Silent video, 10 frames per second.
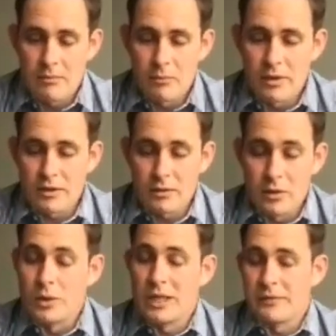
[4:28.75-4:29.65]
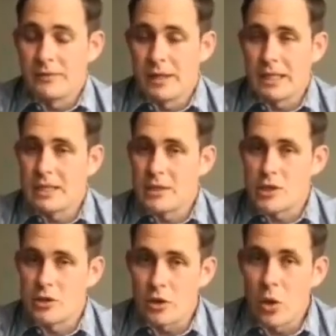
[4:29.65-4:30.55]
with no need for any
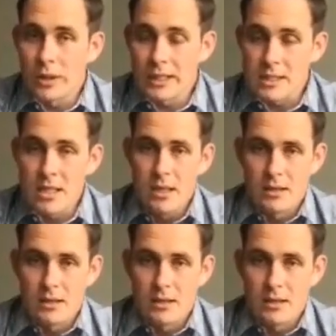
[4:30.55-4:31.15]
additional coatings.